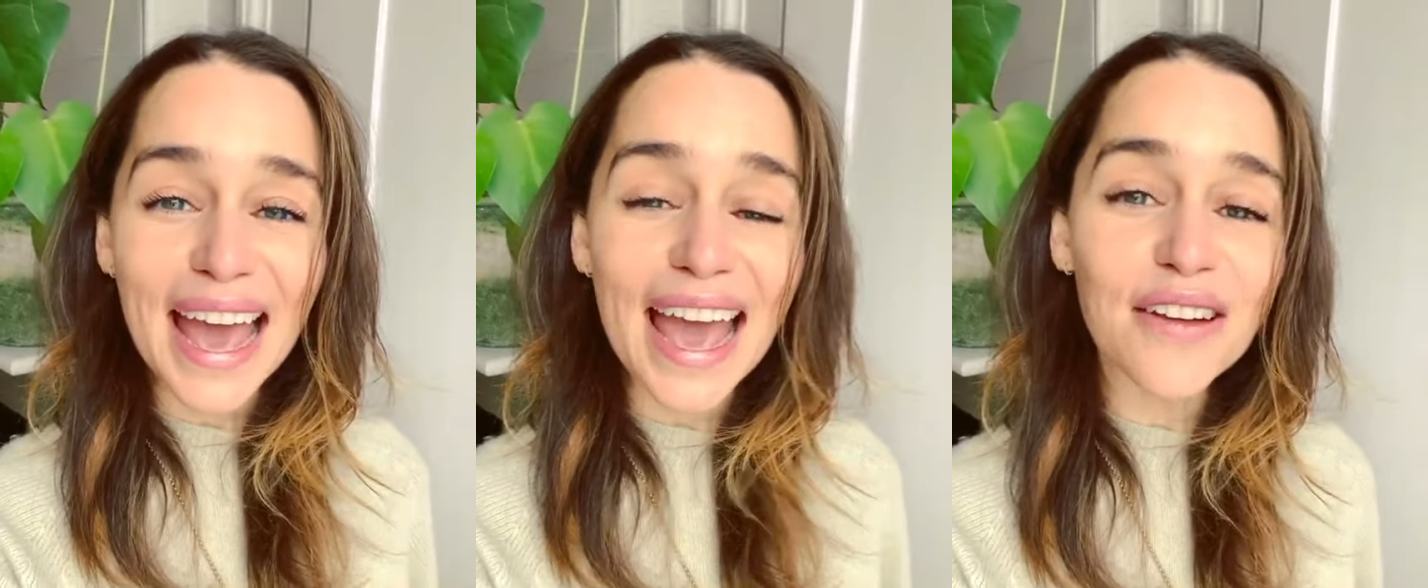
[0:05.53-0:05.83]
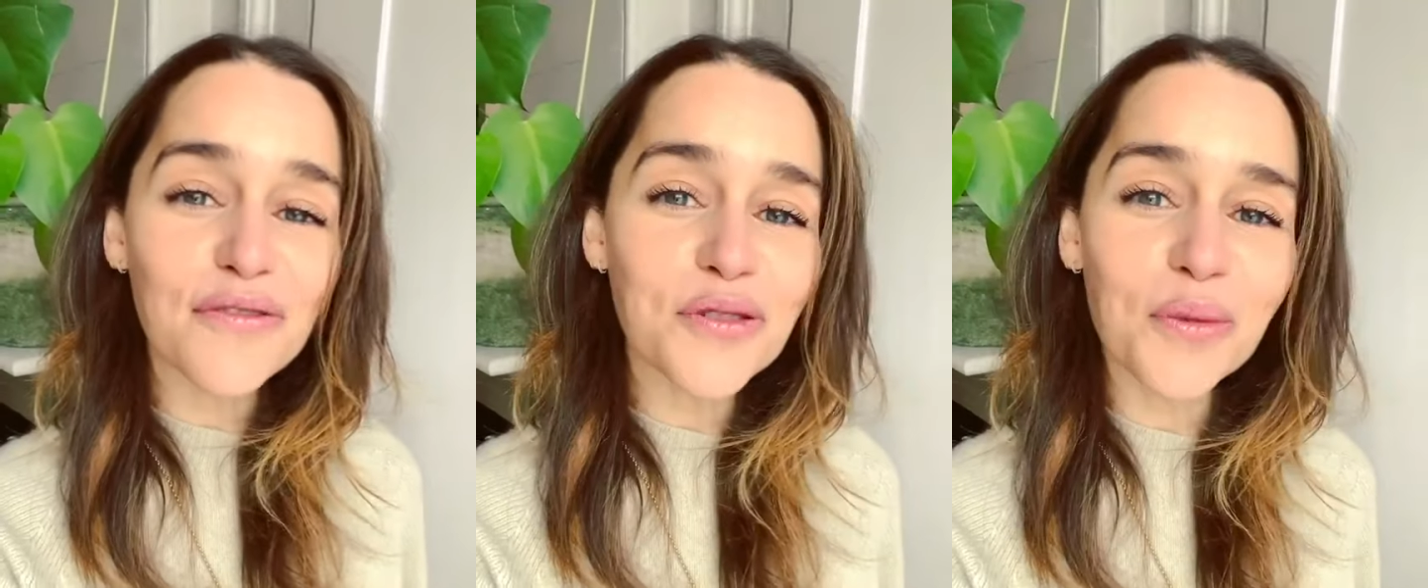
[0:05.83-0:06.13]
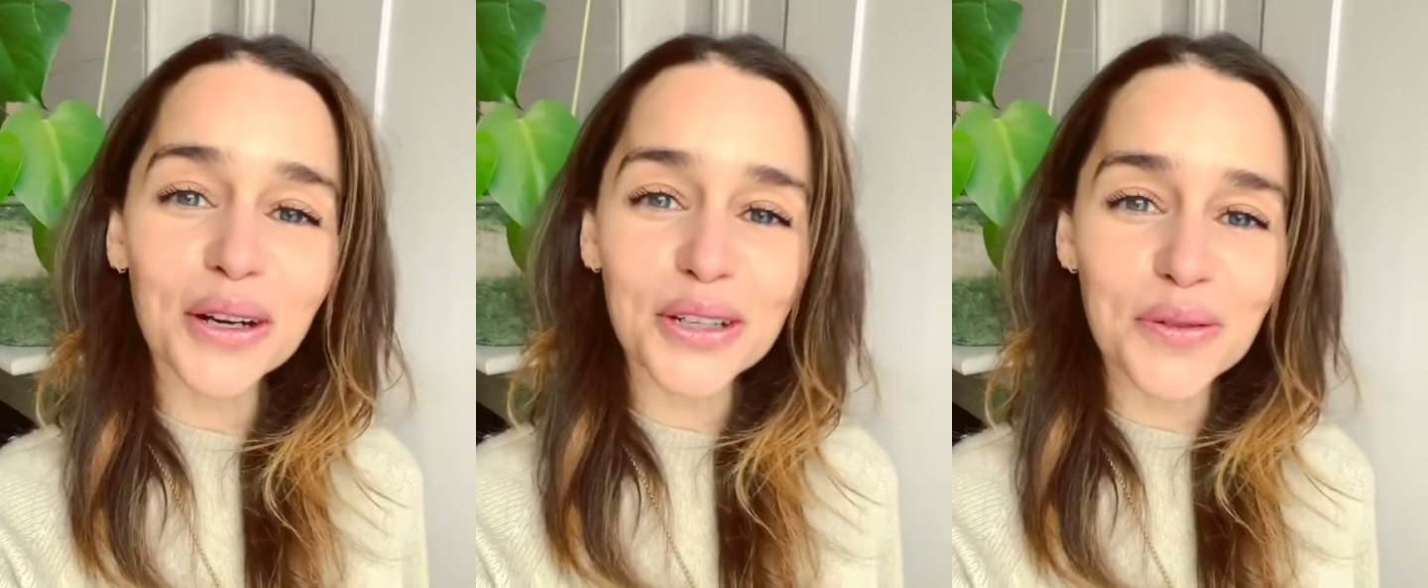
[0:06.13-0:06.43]

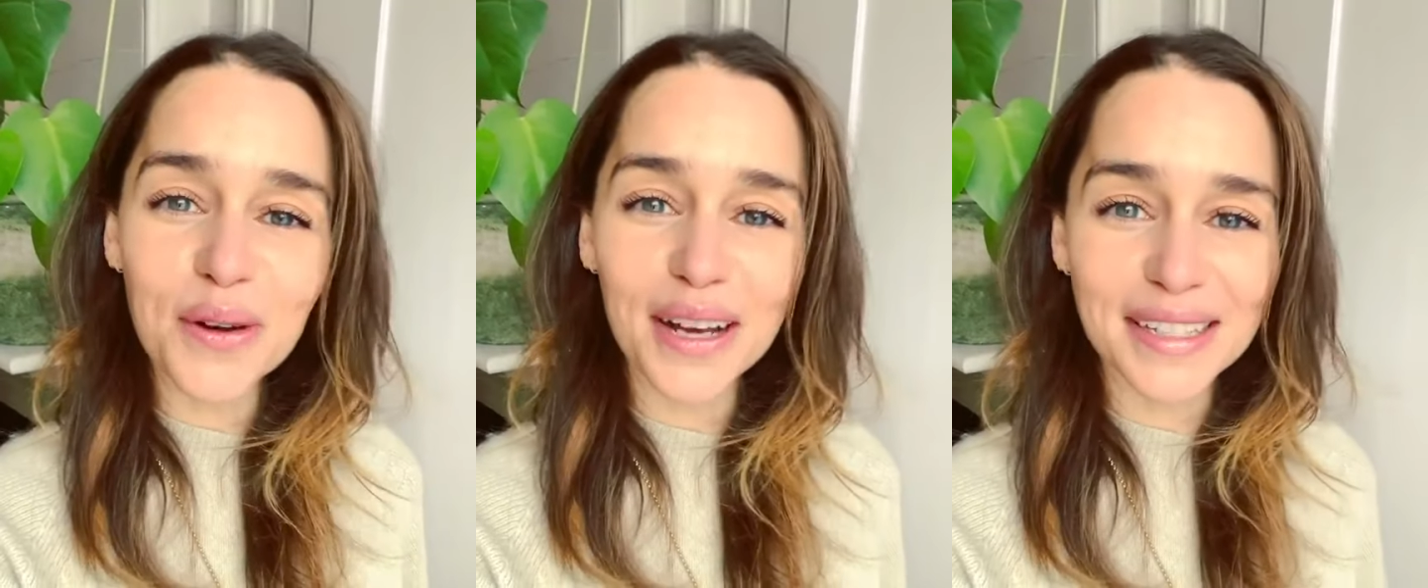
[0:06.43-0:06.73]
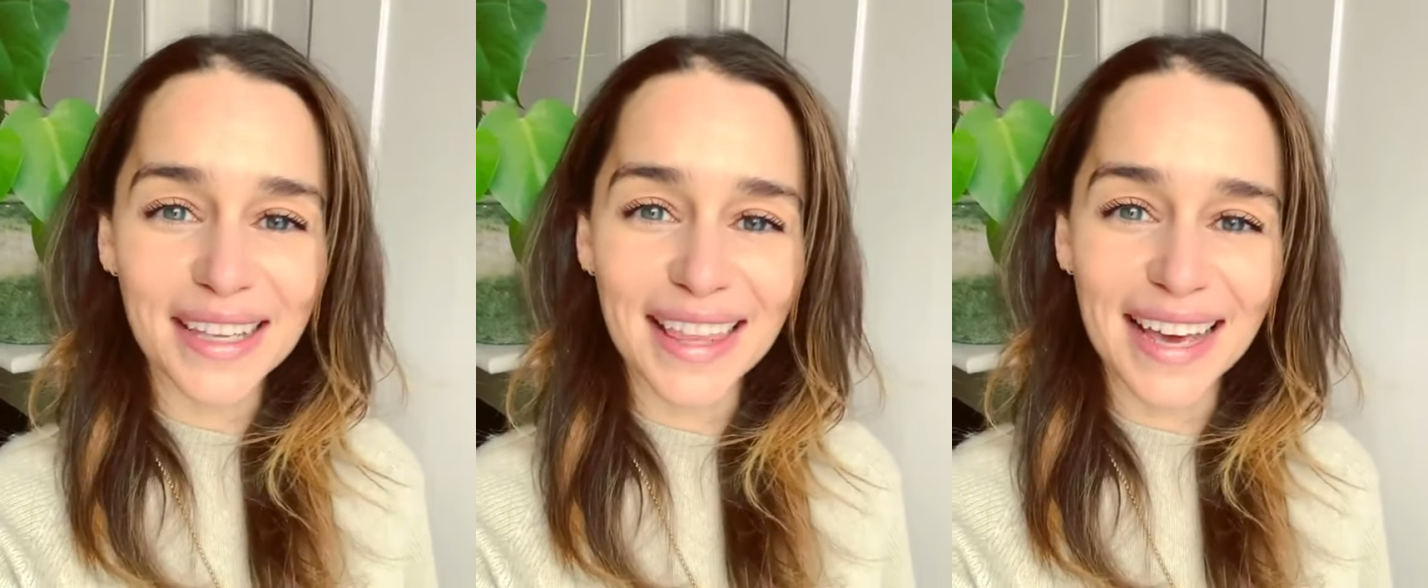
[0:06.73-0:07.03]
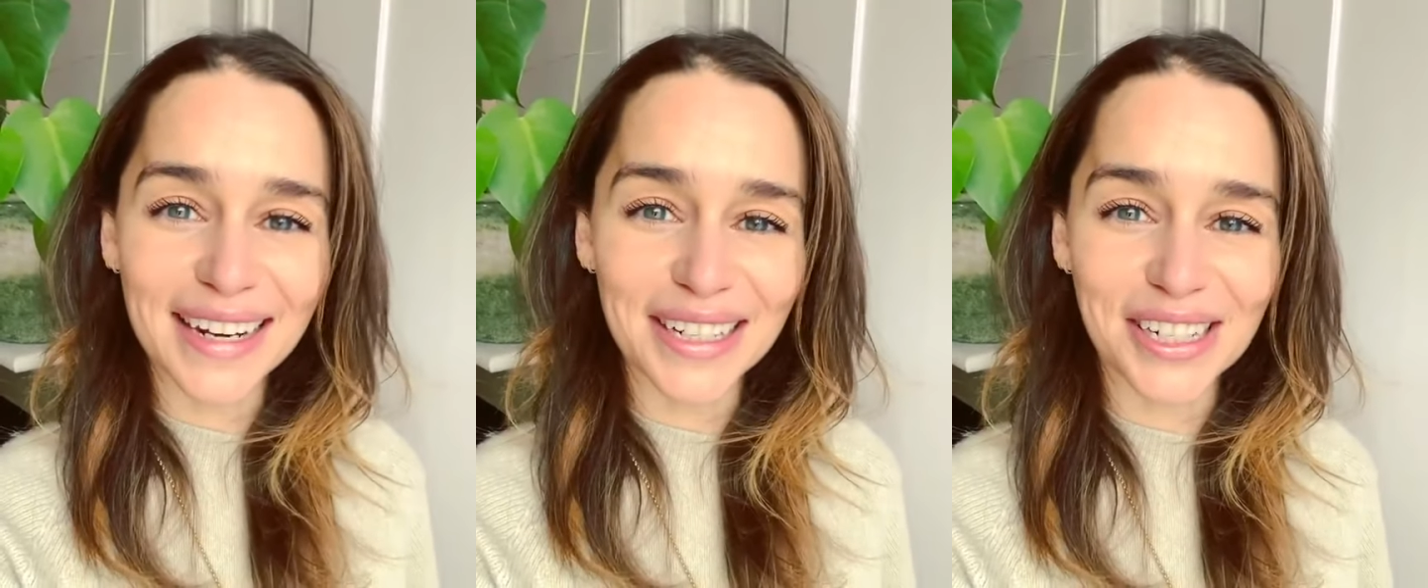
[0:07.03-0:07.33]
Everyone who works at the
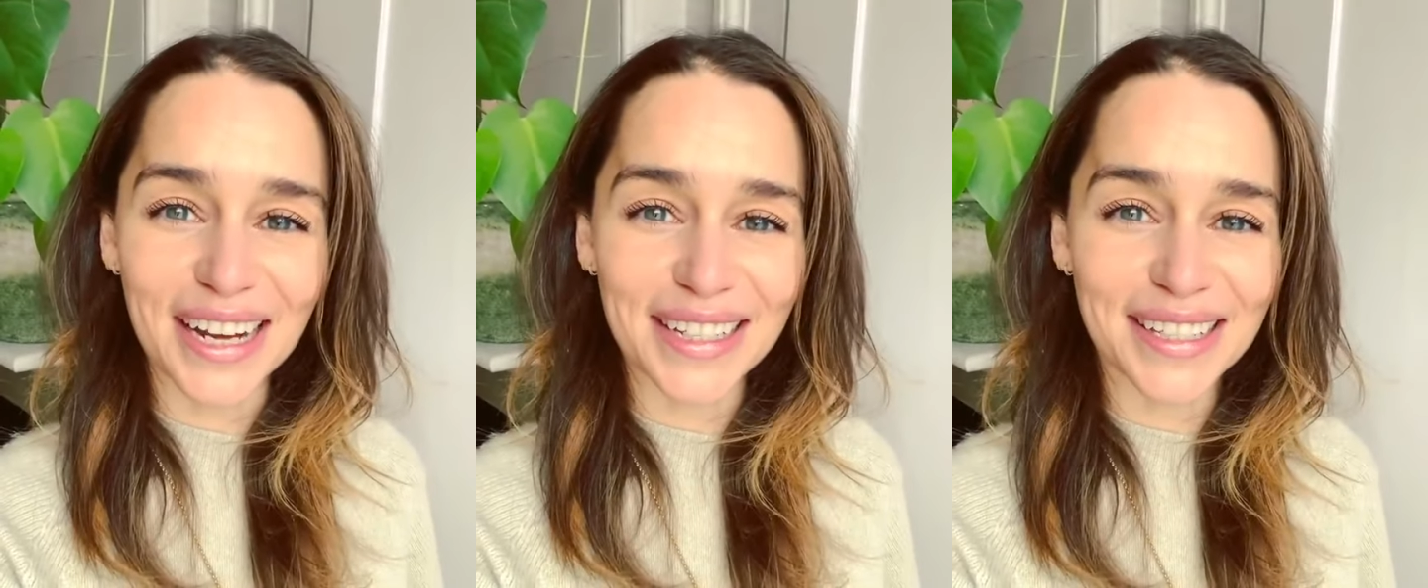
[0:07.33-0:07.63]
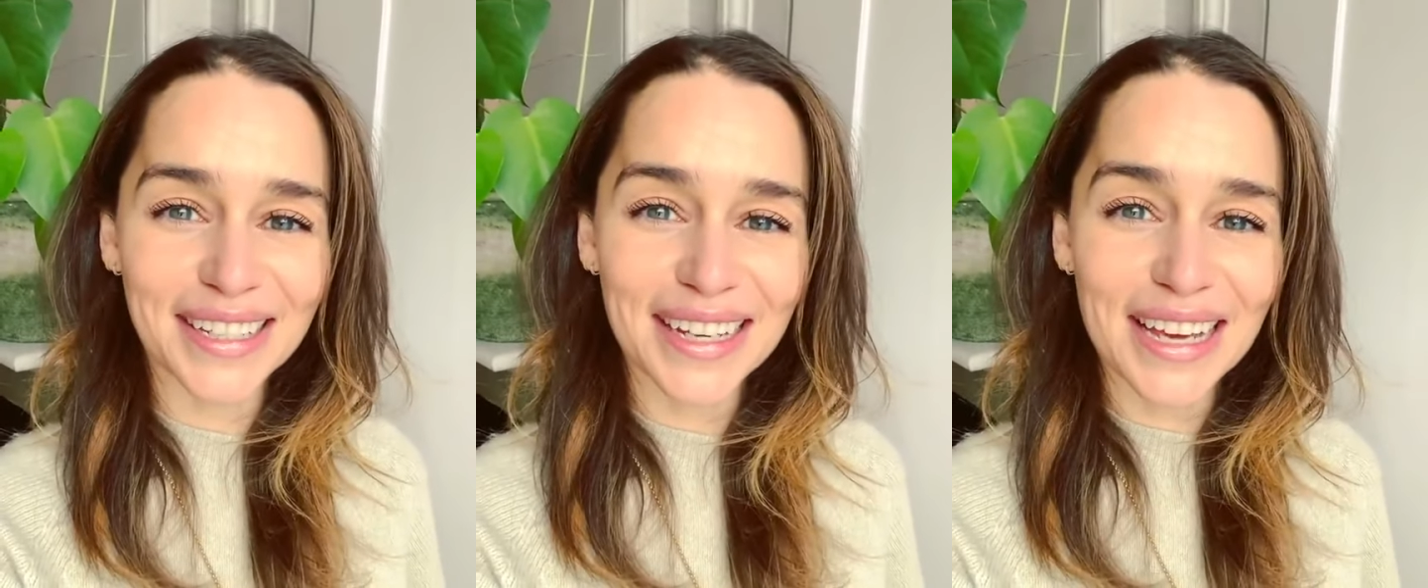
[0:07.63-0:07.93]
NHS,